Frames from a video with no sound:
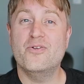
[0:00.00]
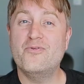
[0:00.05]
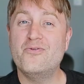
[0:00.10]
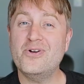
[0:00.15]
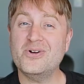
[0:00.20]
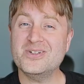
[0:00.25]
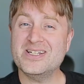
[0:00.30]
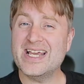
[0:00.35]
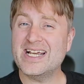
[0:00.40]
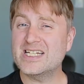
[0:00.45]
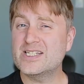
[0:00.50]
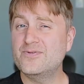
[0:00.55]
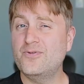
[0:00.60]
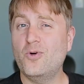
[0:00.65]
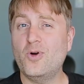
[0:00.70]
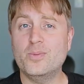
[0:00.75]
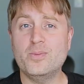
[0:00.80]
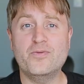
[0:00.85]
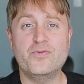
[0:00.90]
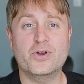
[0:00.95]
The vertex
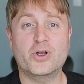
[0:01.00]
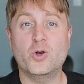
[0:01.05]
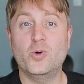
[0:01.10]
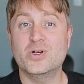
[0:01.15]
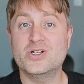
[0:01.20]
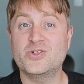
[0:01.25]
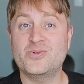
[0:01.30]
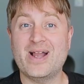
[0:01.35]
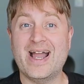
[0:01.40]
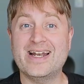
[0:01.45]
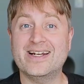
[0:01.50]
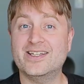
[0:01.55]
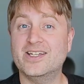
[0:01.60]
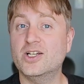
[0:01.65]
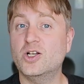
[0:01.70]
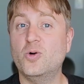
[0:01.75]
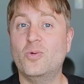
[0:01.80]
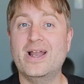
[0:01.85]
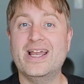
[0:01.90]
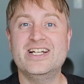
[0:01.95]
form of a quadratic
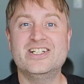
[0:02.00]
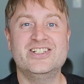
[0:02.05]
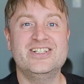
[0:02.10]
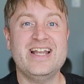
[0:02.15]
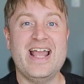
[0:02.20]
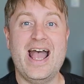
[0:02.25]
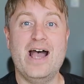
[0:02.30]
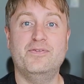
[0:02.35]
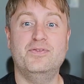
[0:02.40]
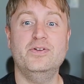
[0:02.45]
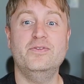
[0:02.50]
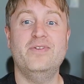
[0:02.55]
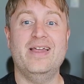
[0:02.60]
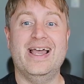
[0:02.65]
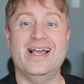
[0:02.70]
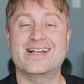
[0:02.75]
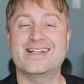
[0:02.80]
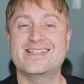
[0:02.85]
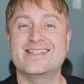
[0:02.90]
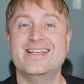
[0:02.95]
equation f of
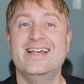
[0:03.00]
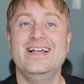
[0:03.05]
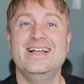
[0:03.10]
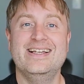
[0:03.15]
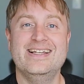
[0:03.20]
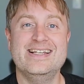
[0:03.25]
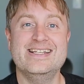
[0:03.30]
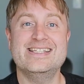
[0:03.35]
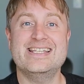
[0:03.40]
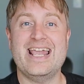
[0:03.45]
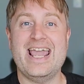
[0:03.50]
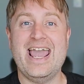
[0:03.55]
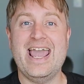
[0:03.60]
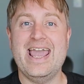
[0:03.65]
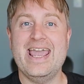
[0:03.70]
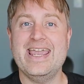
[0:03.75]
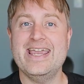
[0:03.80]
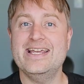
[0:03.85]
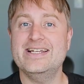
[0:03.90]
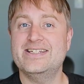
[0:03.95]
x is
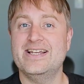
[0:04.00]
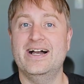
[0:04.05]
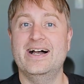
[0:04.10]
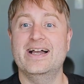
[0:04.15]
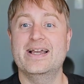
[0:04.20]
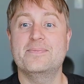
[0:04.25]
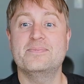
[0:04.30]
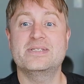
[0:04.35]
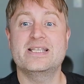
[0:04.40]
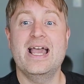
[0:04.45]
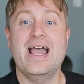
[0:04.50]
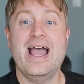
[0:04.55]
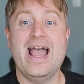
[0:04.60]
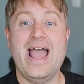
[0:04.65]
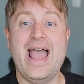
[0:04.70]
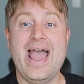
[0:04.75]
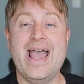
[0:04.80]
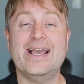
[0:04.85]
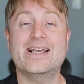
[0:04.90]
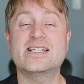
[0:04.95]
a times
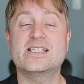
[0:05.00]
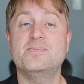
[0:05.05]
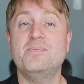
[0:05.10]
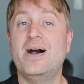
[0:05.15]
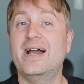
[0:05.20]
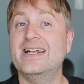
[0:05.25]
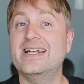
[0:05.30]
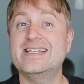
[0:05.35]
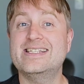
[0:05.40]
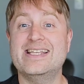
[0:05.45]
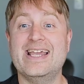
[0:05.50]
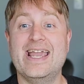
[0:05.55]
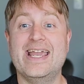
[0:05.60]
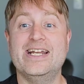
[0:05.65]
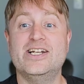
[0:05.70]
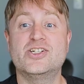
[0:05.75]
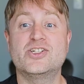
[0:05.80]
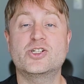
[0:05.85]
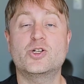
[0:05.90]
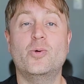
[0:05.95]
x minus
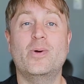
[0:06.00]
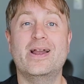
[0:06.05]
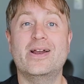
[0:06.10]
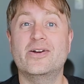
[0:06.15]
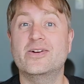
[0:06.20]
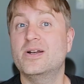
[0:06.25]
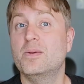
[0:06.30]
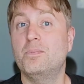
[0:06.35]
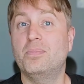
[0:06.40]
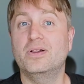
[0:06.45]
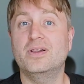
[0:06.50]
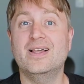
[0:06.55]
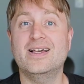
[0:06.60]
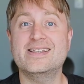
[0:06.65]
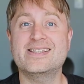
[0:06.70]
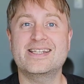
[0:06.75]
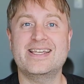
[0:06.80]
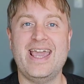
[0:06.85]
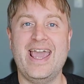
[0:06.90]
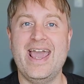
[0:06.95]
h squared
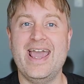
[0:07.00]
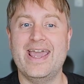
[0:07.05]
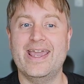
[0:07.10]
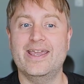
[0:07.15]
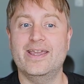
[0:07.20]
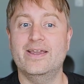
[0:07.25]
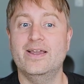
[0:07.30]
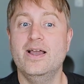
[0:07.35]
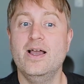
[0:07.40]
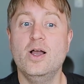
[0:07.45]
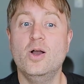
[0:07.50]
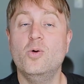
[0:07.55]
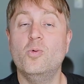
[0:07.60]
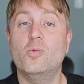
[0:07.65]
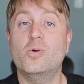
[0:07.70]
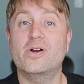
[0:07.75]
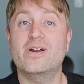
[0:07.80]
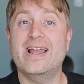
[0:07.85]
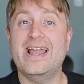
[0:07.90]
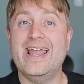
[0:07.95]
plus k,
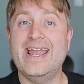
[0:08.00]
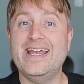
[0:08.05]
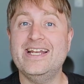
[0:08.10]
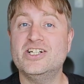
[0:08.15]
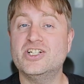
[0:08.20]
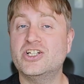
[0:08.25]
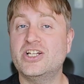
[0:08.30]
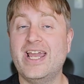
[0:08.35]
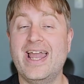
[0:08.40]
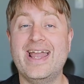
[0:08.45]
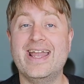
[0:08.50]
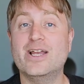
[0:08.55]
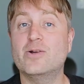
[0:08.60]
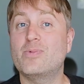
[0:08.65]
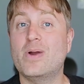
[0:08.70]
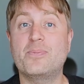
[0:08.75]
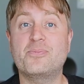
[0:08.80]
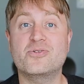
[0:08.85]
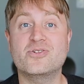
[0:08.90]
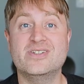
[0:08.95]
where hk
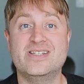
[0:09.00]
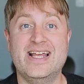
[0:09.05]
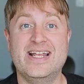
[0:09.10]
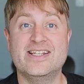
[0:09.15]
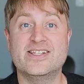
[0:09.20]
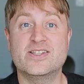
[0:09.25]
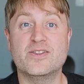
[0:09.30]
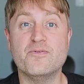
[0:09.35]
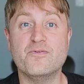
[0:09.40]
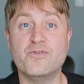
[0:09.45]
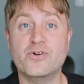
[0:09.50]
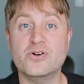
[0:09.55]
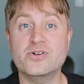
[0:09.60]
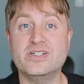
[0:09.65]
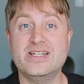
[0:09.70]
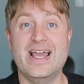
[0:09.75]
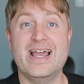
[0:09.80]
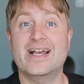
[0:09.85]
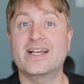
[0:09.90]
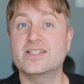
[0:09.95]
represents the
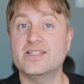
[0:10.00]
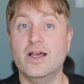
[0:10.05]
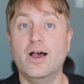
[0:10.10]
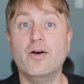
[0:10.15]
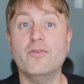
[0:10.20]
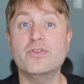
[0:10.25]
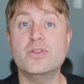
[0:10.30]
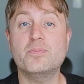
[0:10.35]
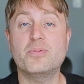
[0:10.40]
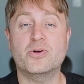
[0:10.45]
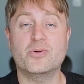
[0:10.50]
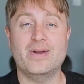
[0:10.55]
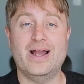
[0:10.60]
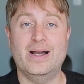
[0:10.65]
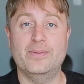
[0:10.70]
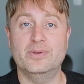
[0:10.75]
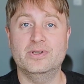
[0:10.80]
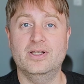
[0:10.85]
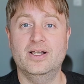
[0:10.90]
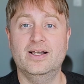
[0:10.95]
vertex of the
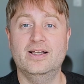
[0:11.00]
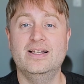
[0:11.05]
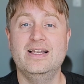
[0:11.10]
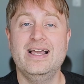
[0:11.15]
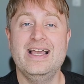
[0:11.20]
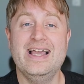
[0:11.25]
parabola,